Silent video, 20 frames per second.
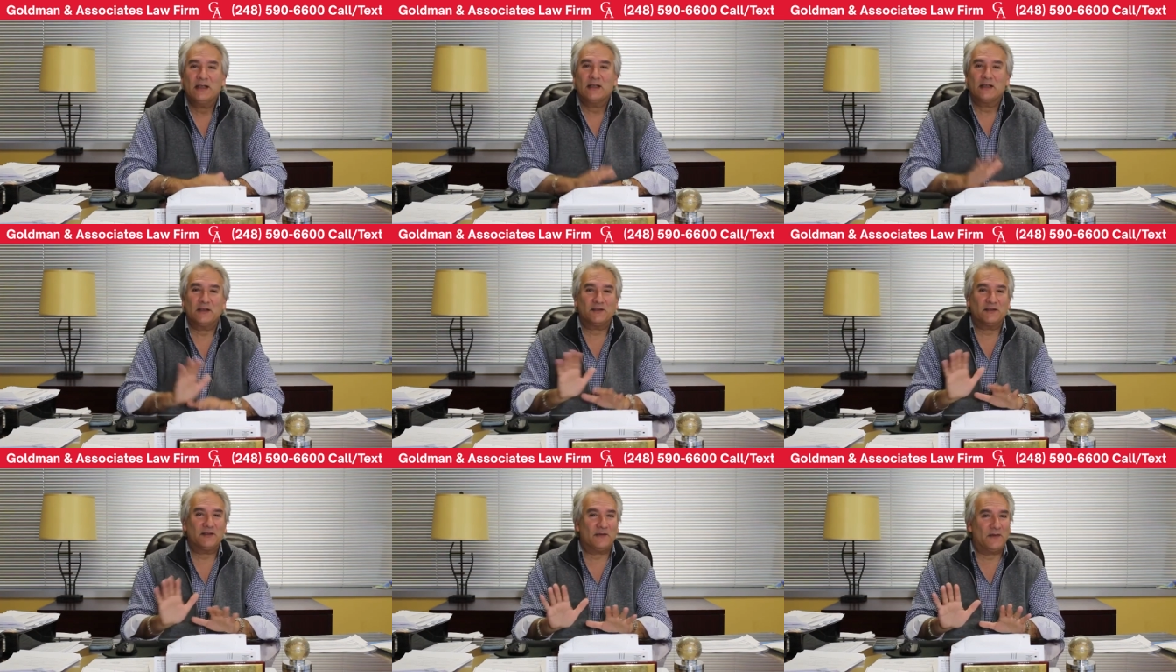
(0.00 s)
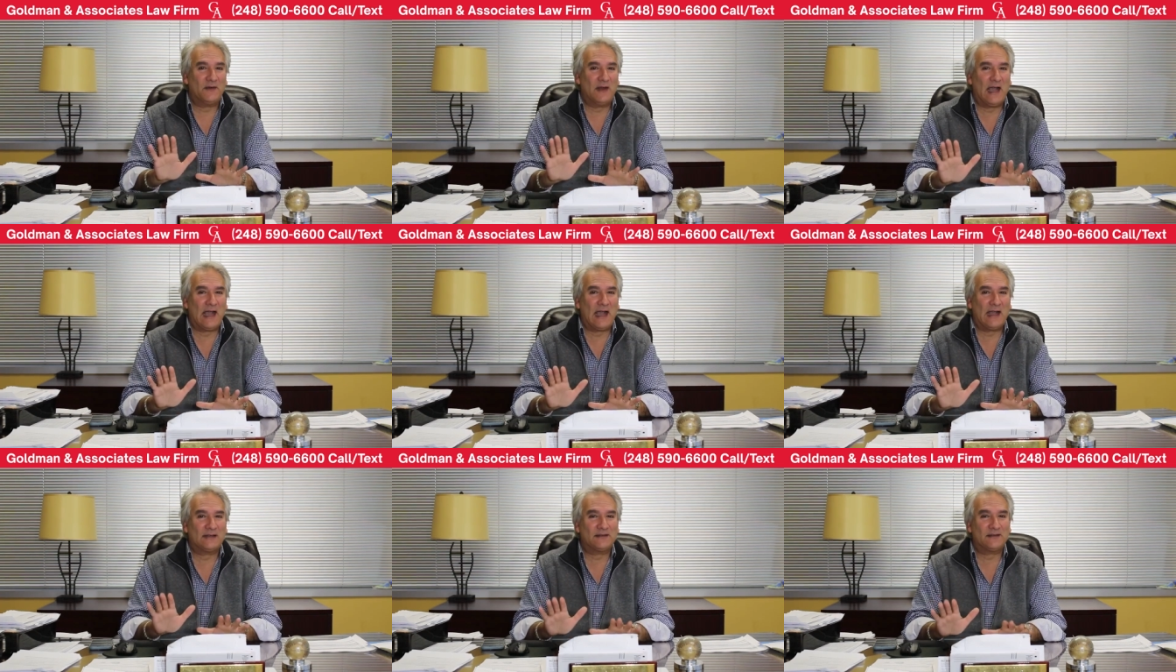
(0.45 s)
Because if
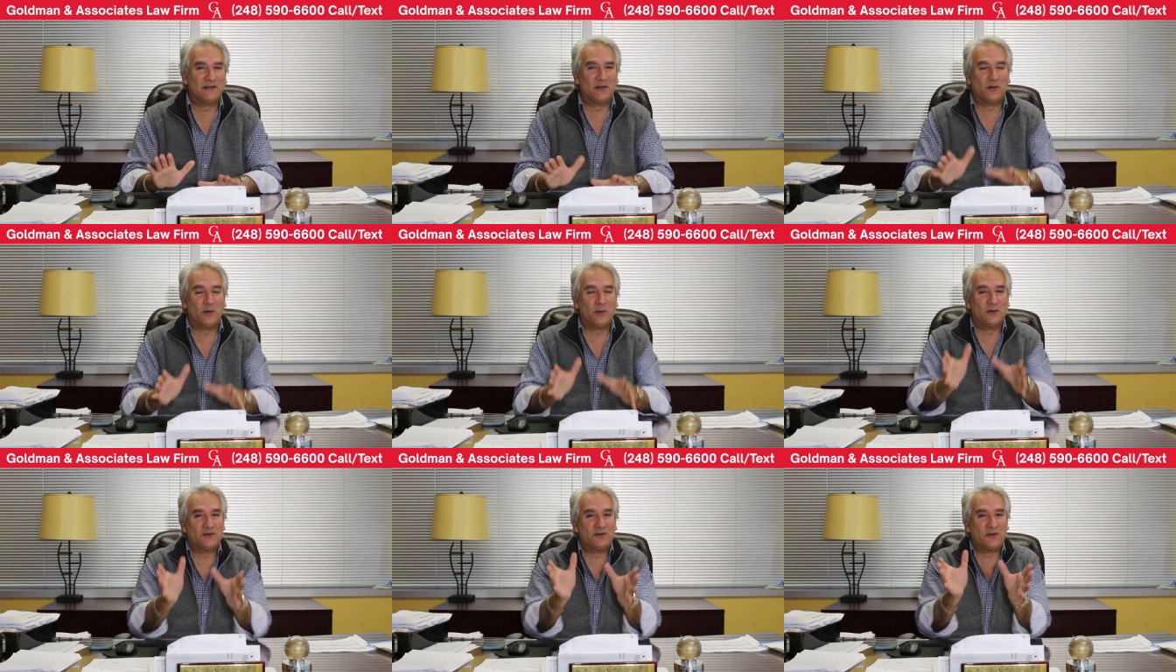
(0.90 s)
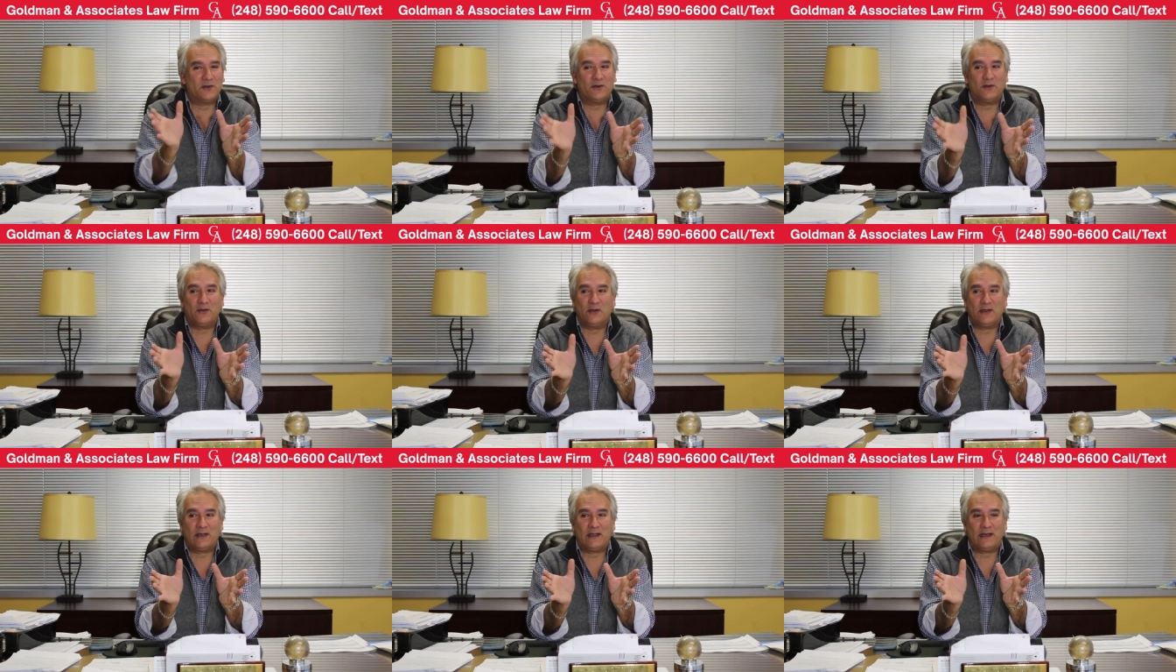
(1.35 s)
not, the court's going
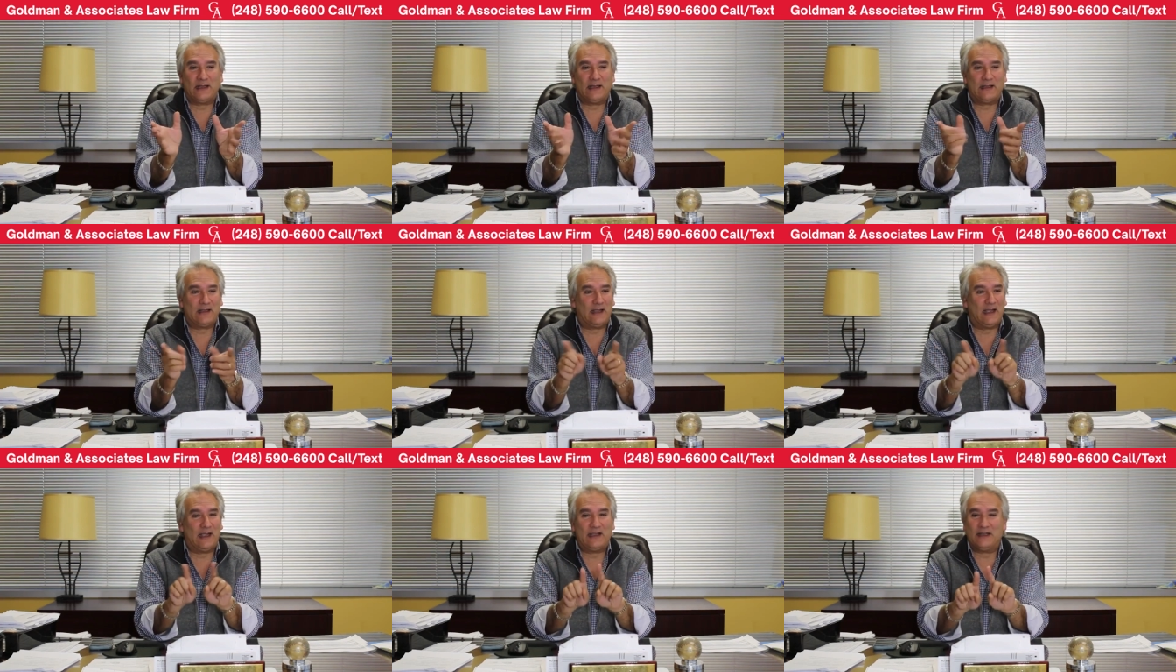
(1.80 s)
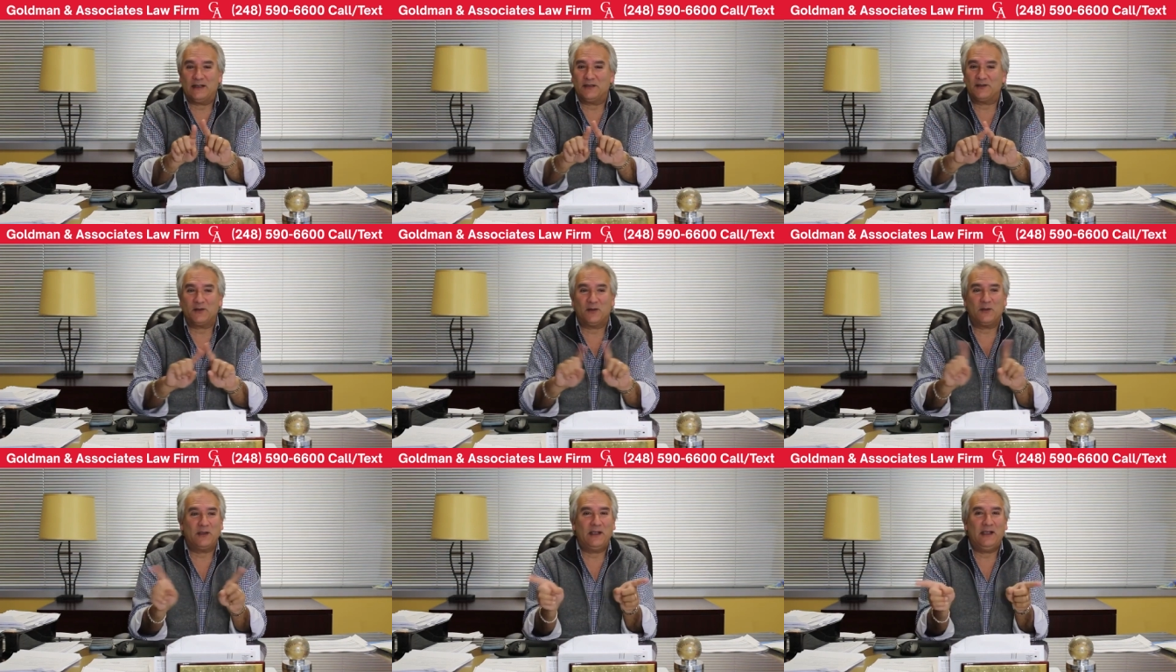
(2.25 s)
to look at it like
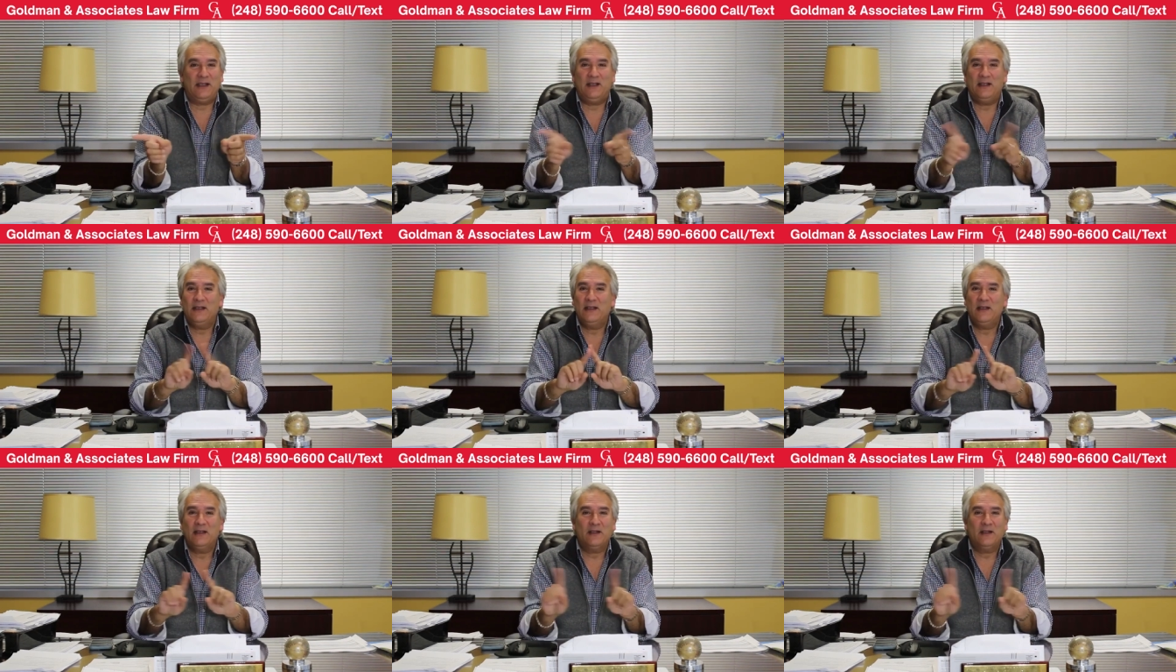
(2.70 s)
it's only